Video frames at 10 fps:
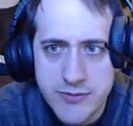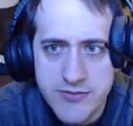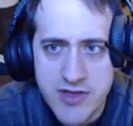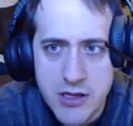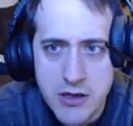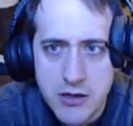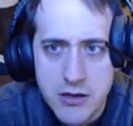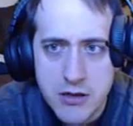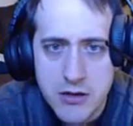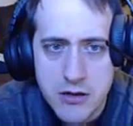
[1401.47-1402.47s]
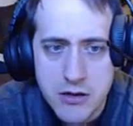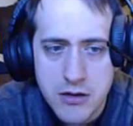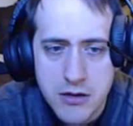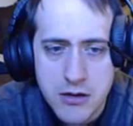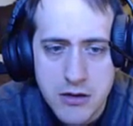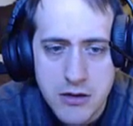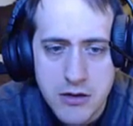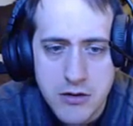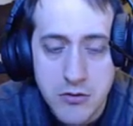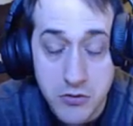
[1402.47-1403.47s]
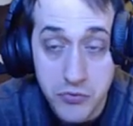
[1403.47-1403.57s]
top of that? Or